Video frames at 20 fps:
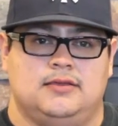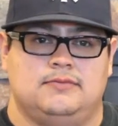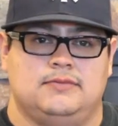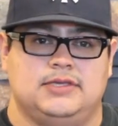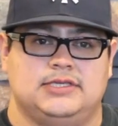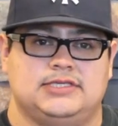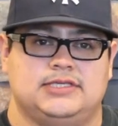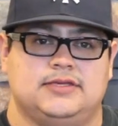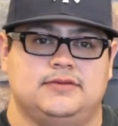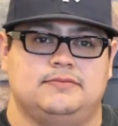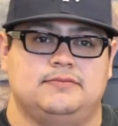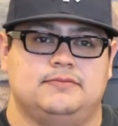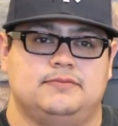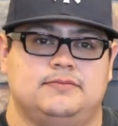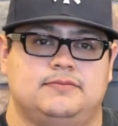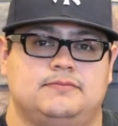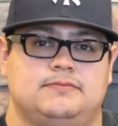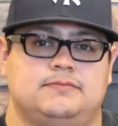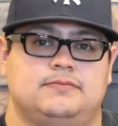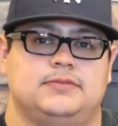MISSUP
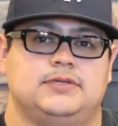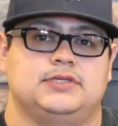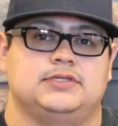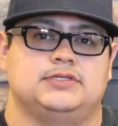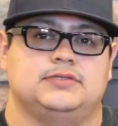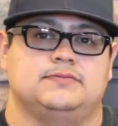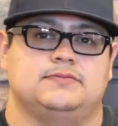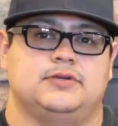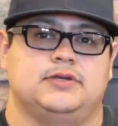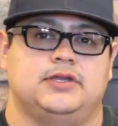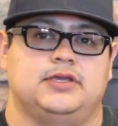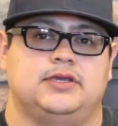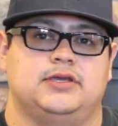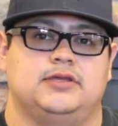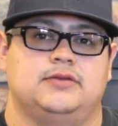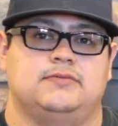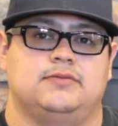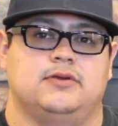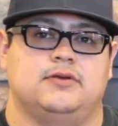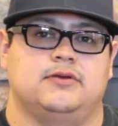is a pretty
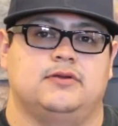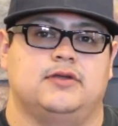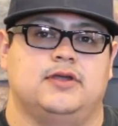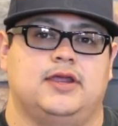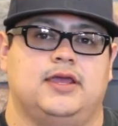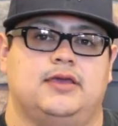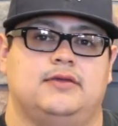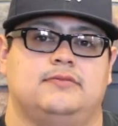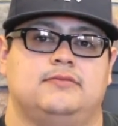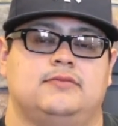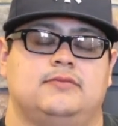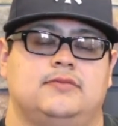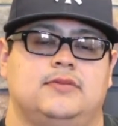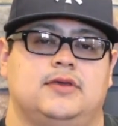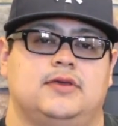good program.